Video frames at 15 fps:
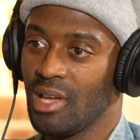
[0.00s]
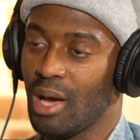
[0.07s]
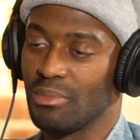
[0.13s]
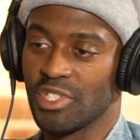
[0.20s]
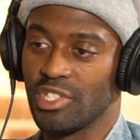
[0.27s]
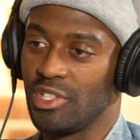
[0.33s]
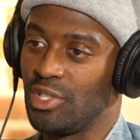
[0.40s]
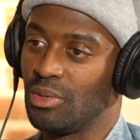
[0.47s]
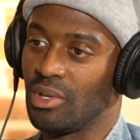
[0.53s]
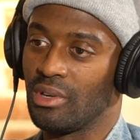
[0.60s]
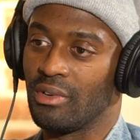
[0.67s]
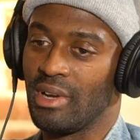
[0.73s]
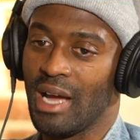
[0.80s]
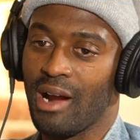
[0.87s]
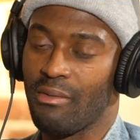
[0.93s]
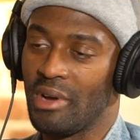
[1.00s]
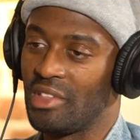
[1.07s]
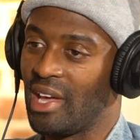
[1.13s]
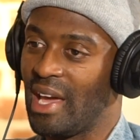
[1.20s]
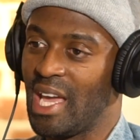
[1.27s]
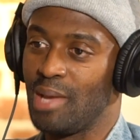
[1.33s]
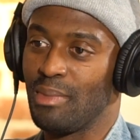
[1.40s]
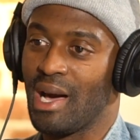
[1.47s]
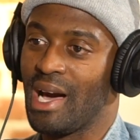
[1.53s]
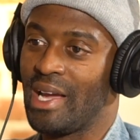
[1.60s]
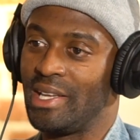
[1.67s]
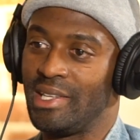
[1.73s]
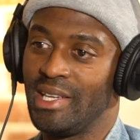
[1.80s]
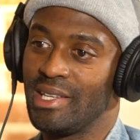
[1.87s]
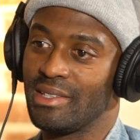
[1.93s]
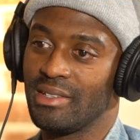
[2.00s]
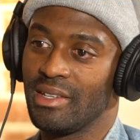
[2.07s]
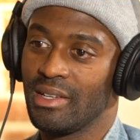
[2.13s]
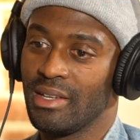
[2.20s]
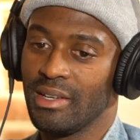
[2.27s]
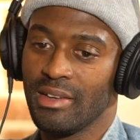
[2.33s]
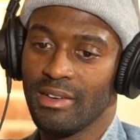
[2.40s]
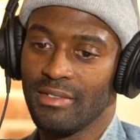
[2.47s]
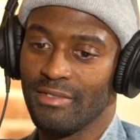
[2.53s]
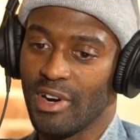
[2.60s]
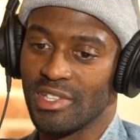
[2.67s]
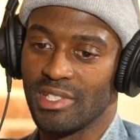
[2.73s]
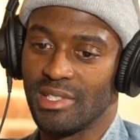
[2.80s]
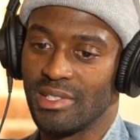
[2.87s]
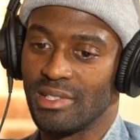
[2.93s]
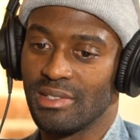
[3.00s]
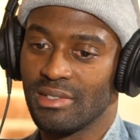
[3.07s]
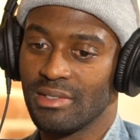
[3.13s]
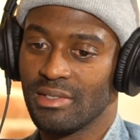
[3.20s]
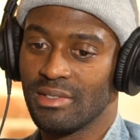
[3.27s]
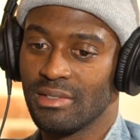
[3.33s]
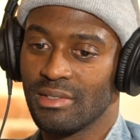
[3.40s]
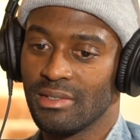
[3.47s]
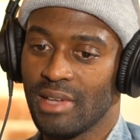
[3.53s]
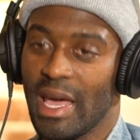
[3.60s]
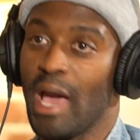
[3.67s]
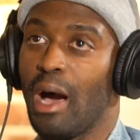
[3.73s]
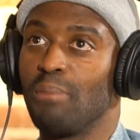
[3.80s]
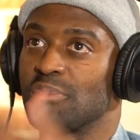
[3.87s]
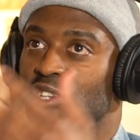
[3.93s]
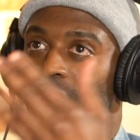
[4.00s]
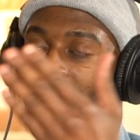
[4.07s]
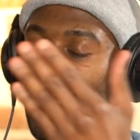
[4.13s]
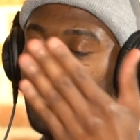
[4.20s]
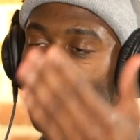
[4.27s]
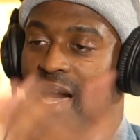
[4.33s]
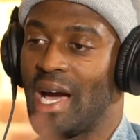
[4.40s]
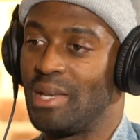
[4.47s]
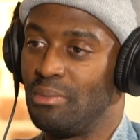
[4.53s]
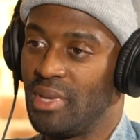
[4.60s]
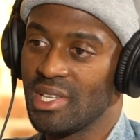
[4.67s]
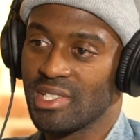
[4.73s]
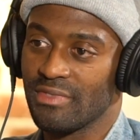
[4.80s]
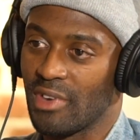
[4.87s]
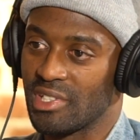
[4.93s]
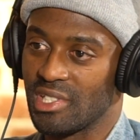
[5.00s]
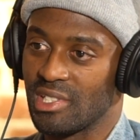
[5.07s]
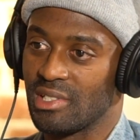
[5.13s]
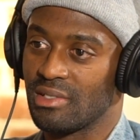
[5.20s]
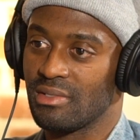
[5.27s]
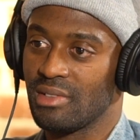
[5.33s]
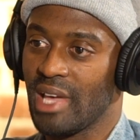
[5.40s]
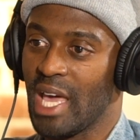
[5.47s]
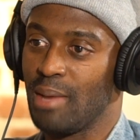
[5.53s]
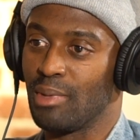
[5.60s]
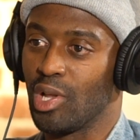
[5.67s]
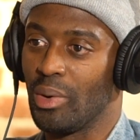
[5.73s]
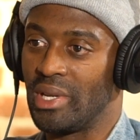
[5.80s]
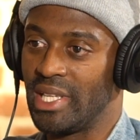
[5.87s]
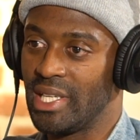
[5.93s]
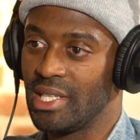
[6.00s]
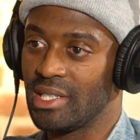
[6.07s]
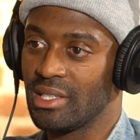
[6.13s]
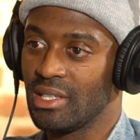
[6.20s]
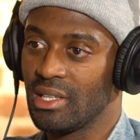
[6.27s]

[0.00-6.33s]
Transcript: I'm sure you'll agree, I'd rather aim high and hit versus, aim high and miss versus aim low and hit.